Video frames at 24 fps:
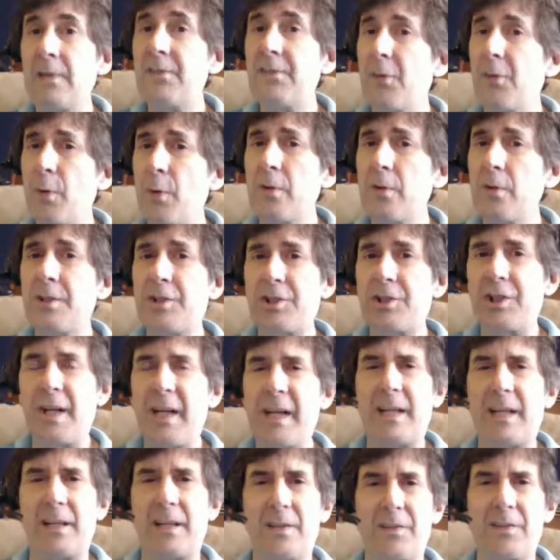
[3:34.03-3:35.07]
here's a real good
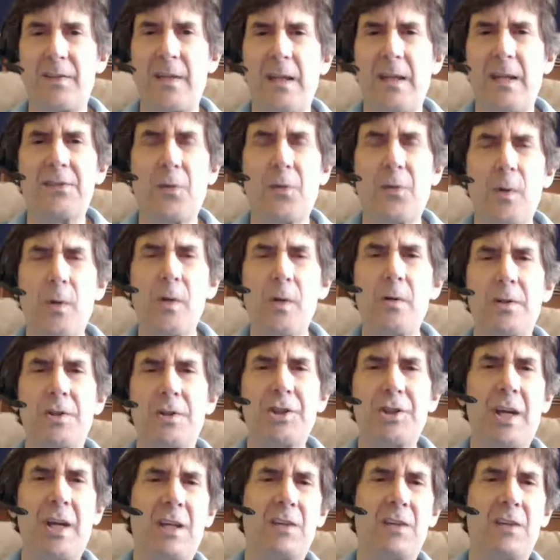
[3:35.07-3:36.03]
chance. Here's a real good